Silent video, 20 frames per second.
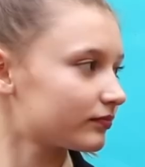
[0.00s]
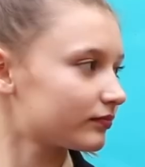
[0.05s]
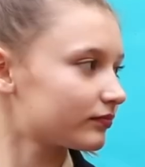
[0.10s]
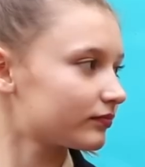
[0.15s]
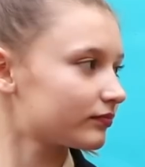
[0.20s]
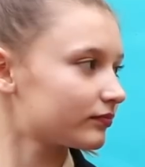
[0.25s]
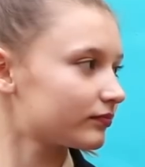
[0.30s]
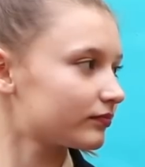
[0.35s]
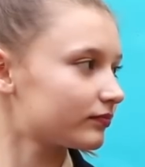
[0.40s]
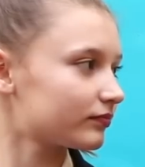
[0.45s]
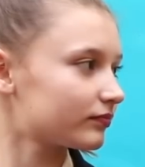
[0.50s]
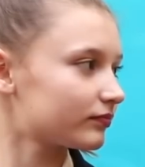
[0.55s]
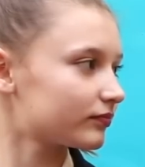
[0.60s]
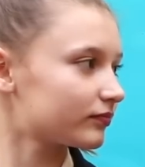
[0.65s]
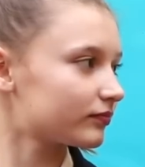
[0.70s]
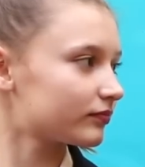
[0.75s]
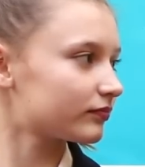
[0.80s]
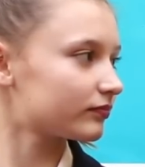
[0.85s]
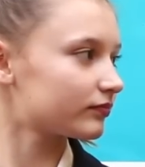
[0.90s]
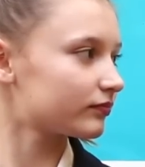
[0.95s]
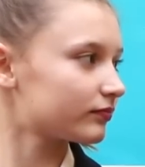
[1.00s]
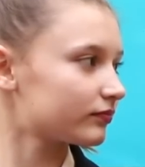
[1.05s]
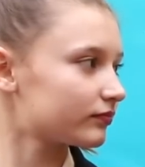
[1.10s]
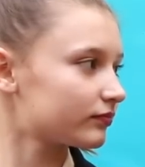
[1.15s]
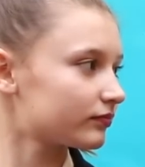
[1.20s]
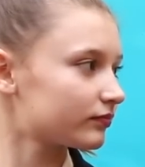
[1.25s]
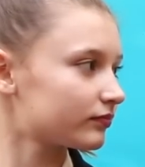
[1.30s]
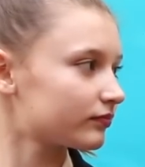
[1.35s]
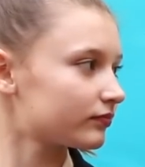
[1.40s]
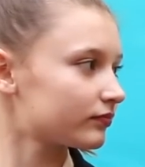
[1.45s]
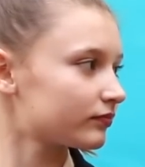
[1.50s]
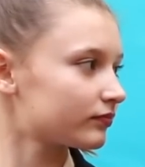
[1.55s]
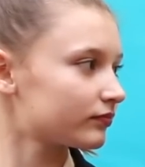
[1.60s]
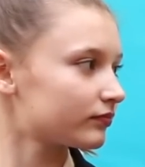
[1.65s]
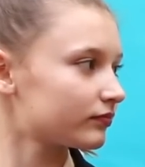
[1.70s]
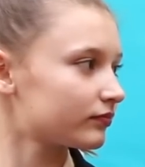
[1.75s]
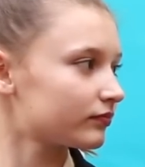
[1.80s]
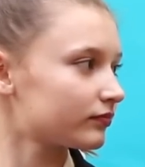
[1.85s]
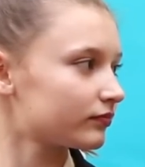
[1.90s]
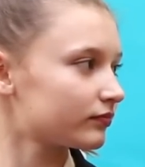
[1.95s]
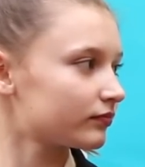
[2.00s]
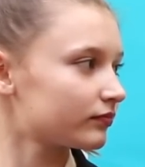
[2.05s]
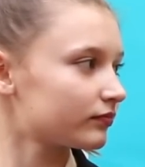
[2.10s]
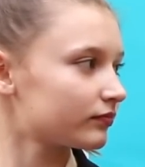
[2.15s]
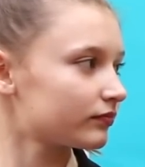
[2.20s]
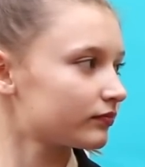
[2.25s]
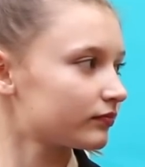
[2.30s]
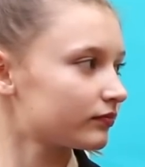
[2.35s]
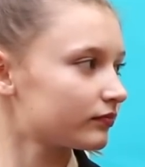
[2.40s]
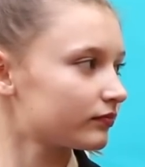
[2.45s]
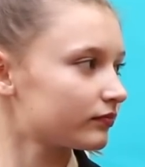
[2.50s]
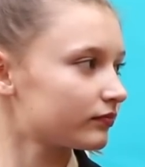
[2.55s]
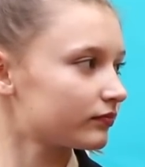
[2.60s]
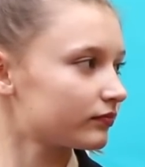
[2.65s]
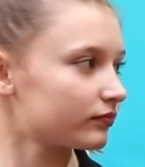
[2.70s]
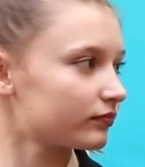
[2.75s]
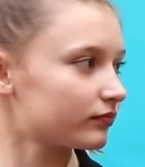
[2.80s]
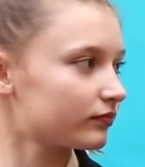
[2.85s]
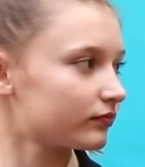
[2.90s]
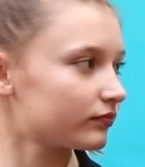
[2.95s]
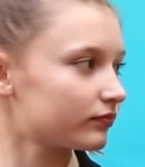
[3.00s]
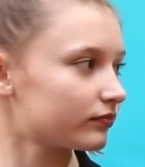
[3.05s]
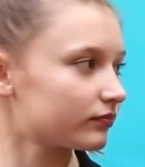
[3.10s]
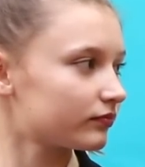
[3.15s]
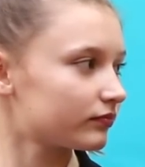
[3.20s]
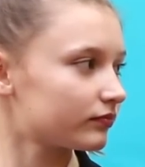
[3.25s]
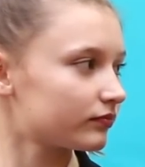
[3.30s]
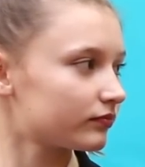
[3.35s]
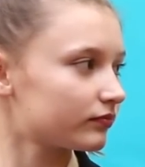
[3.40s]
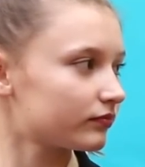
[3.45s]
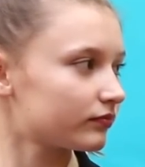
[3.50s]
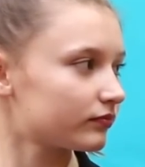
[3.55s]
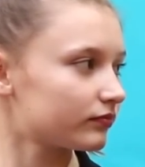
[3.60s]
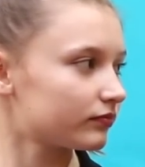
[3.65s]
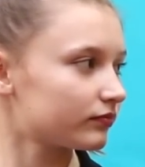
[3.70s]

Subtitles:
This person isn't speaking.